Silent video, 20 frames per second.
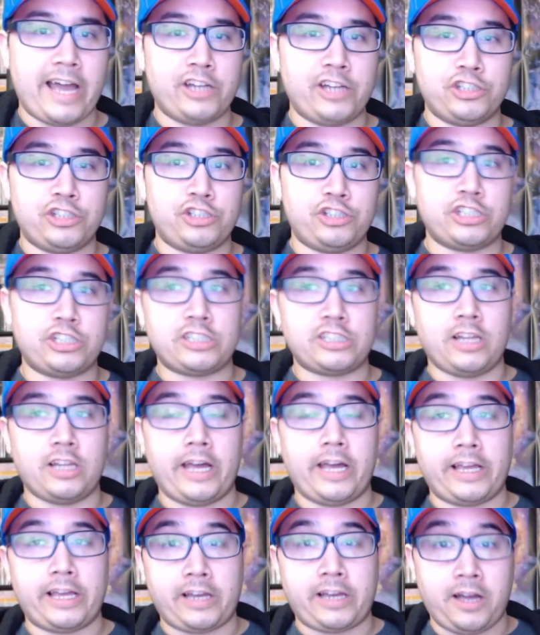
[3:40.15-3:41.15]
and you're just
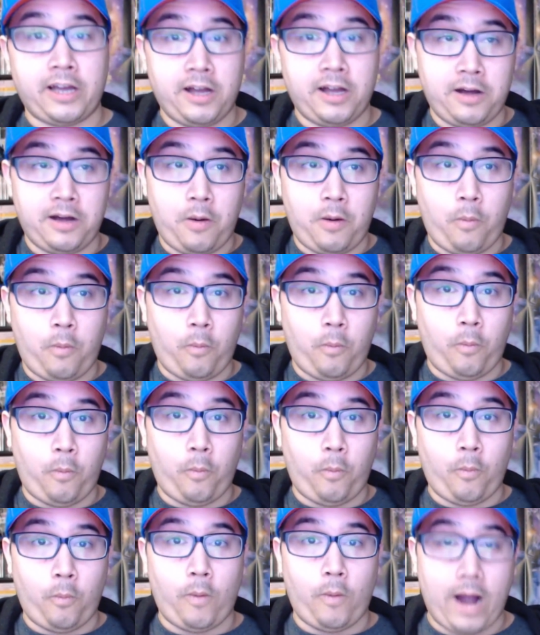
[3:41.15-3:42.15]
like,
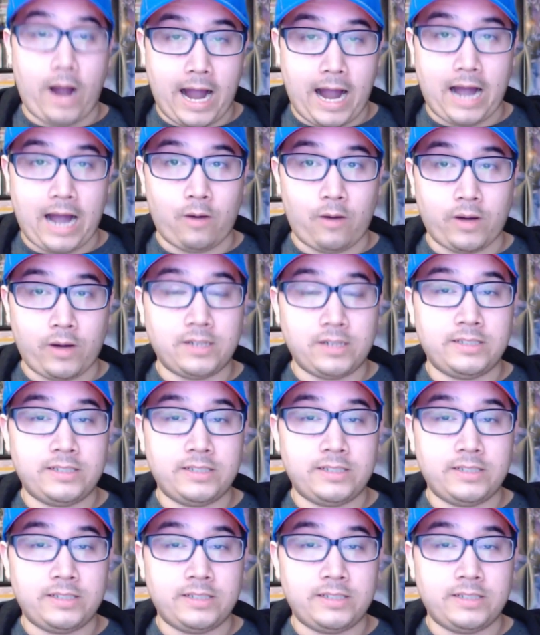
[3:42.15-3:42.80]
wow.